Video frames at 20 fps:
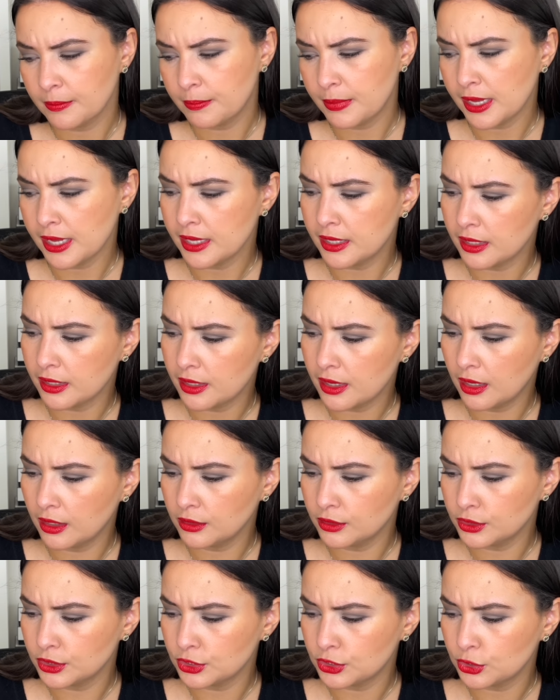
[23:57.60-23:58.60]
pinky
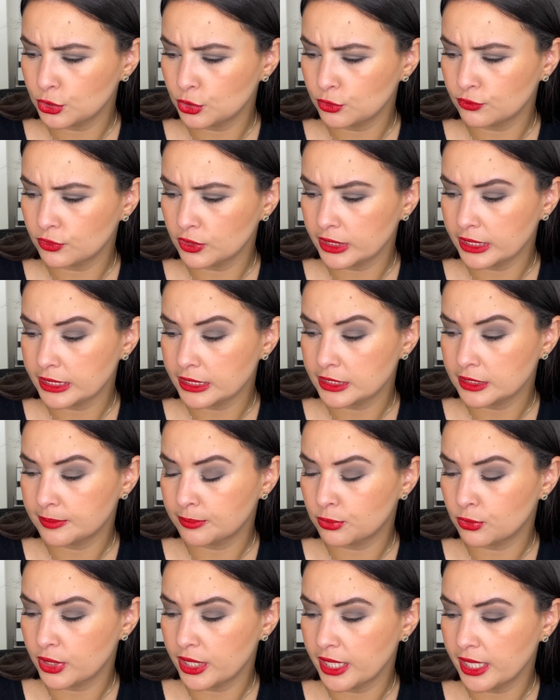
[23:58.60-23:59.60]
colors too for like
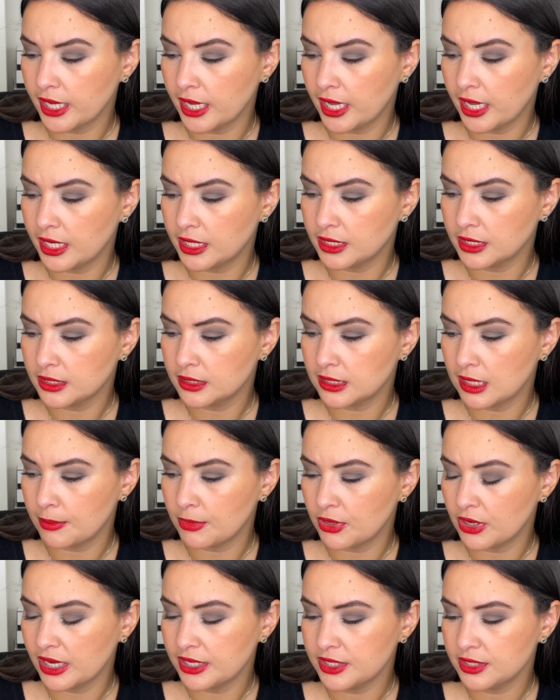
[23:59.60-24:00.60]
spring and
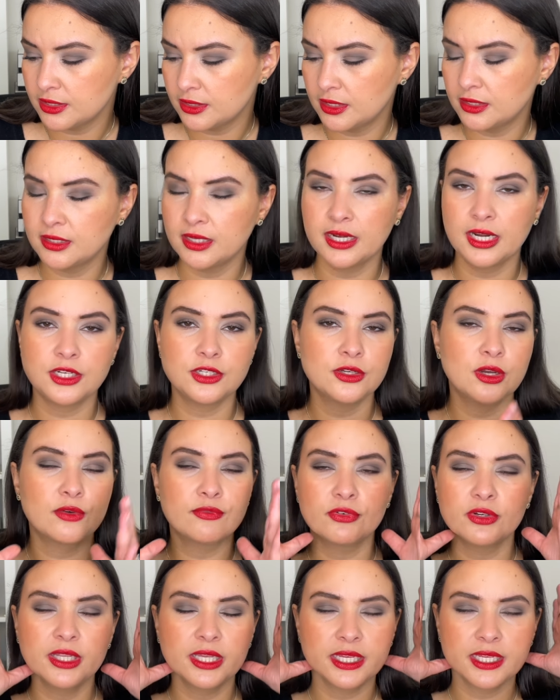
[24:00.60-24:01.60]
summer. I just decided to go
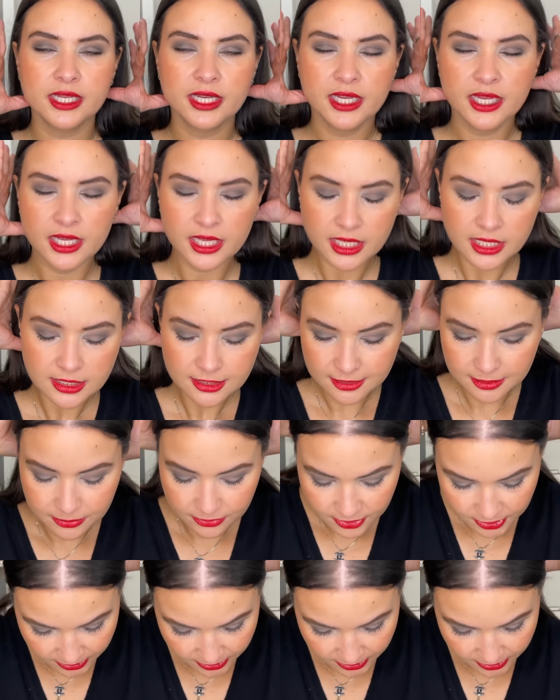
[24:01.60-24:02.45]
for like some